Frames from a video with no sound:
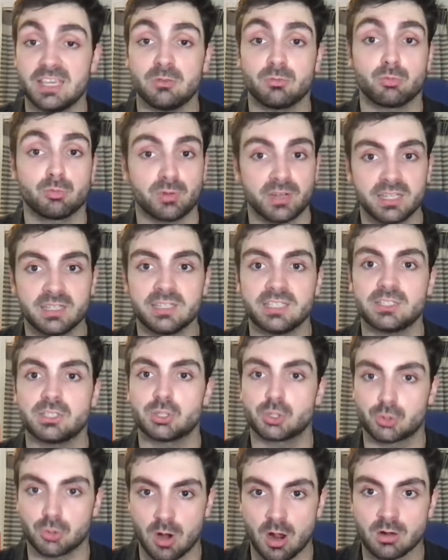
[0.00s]
really
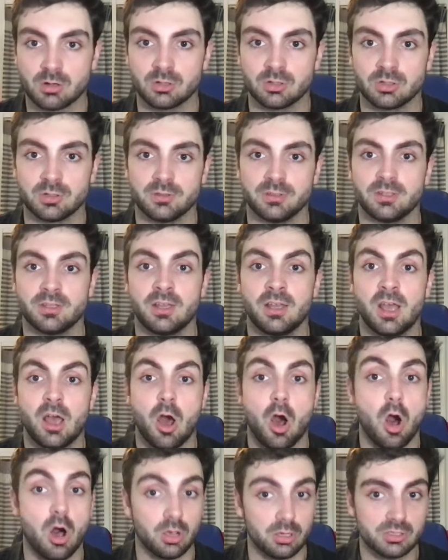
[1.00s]
struggled
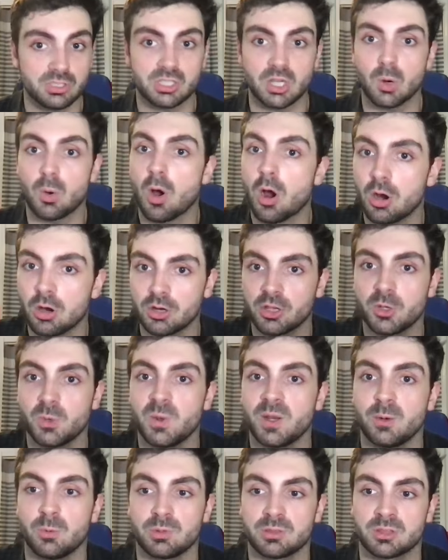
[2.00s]
also
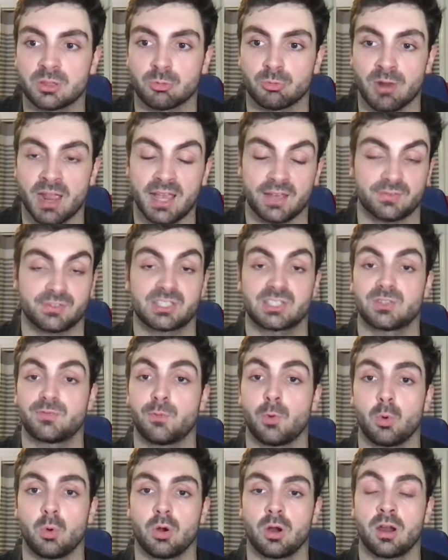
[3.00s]
arguing with the refs
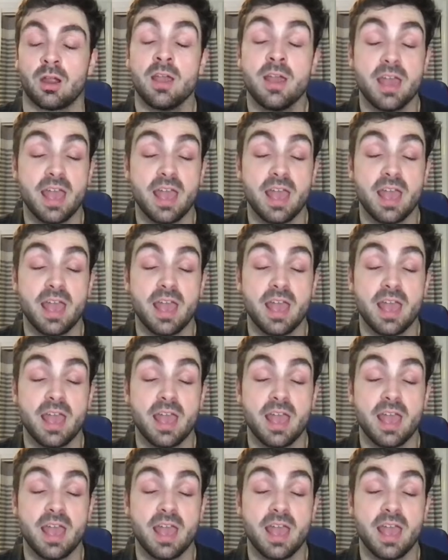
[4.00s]
for